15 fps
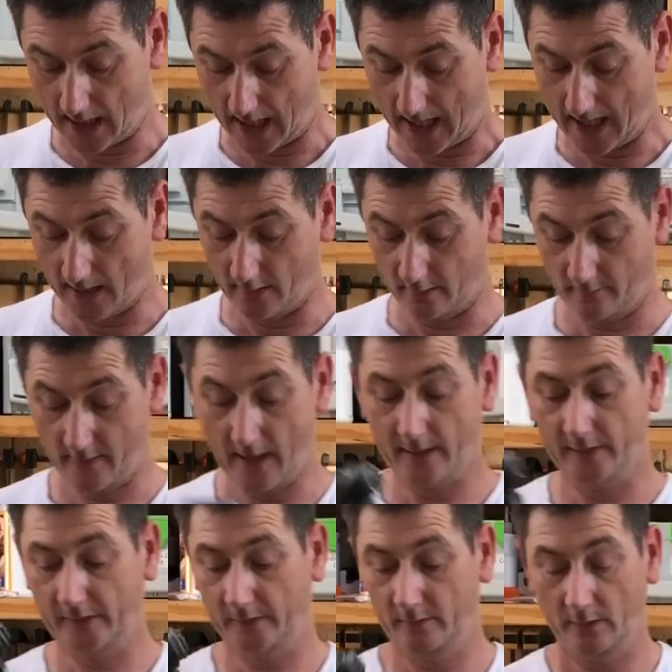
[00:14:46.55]
and that
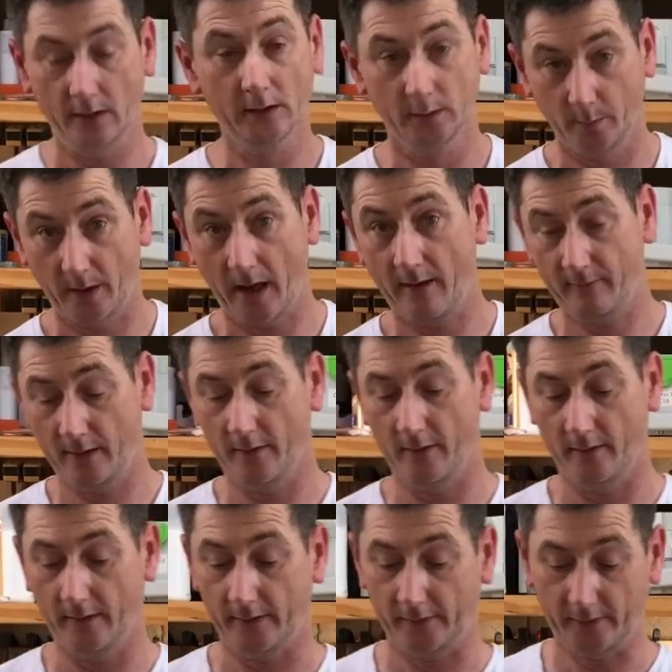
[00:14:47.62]
is a little bit heavier
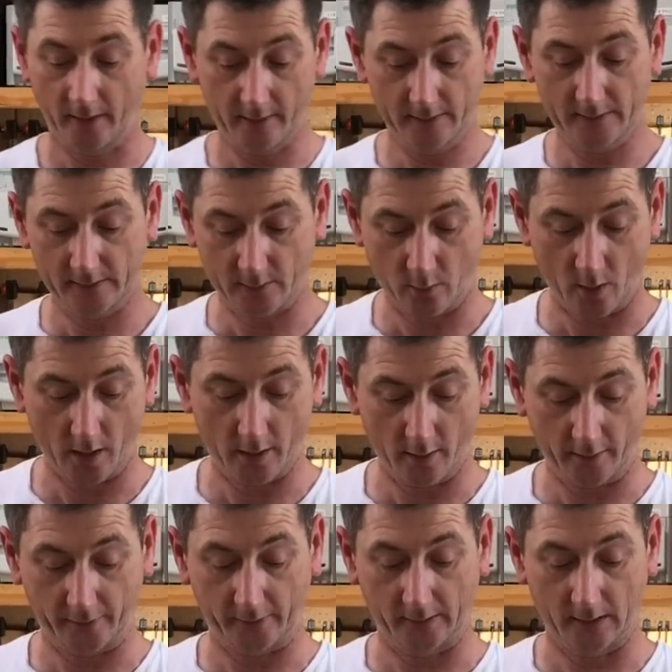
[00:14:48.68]
than this, so this is quite
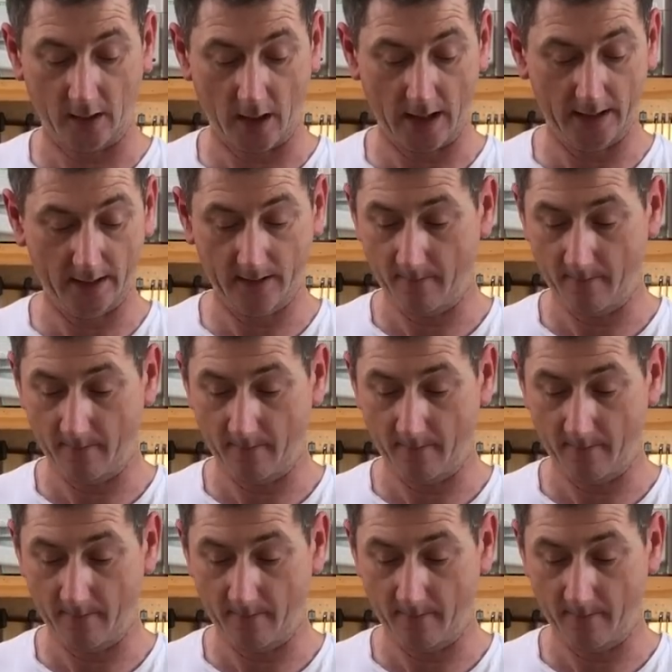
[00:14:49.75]
nice and light.